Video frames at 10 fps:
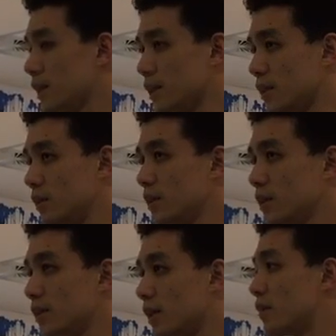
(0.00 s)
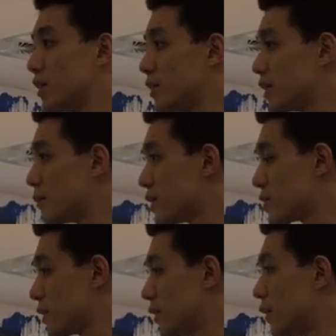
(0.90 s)
you know, even the
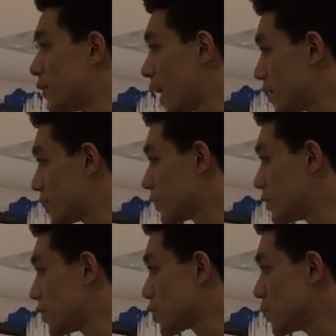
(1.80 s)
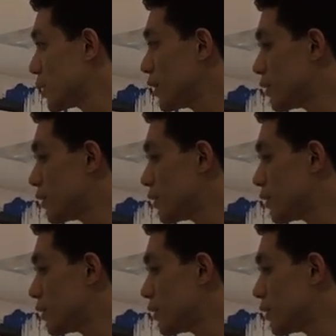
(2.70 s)
dimmest lighting condition,